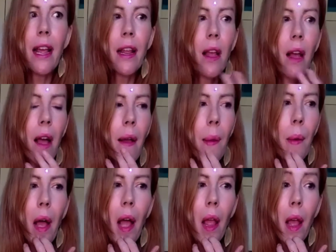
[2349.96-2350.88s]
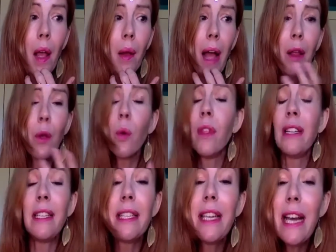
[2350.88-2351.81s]
like I
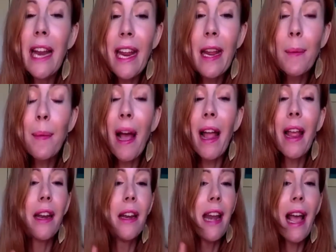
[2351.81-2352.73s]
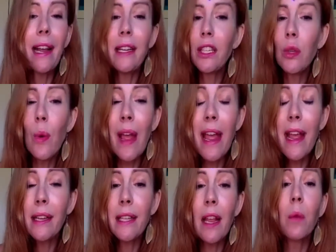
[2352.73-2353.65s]
couldn't sleep. I had night
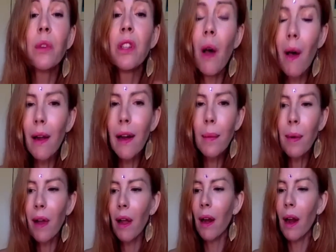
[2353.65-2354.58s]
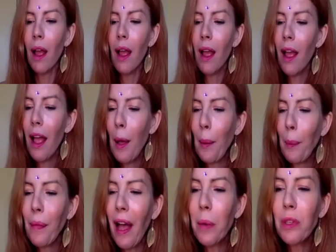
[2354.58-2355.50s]
sweats. It was horrible.
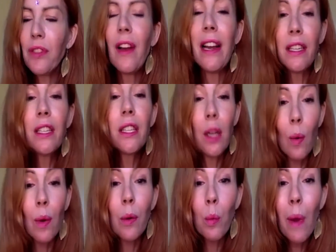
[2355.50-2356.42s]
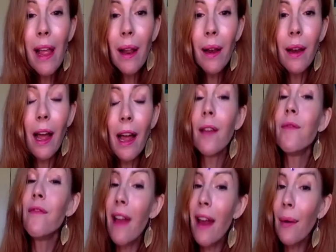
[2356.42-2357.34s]
I was feeling so unwell, and
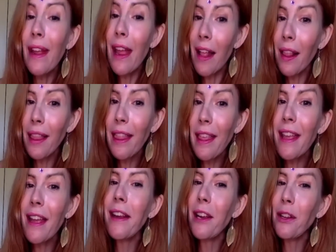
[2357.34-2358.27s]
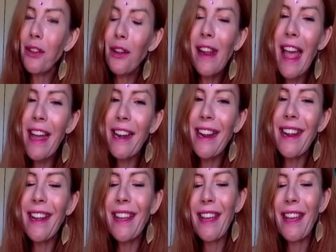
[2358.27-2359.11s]
I'm very healthy. I eat organic.